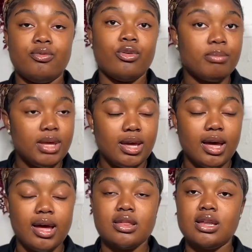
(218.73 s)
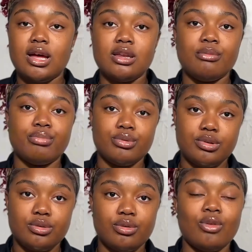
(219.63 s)
for me, I actually had a
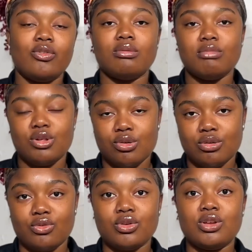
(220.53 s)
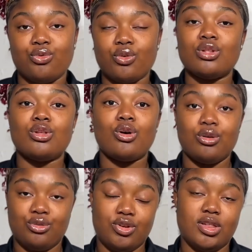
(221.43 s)
book of admissions for different
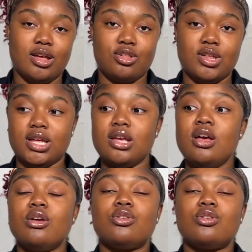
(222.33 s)
countries actually.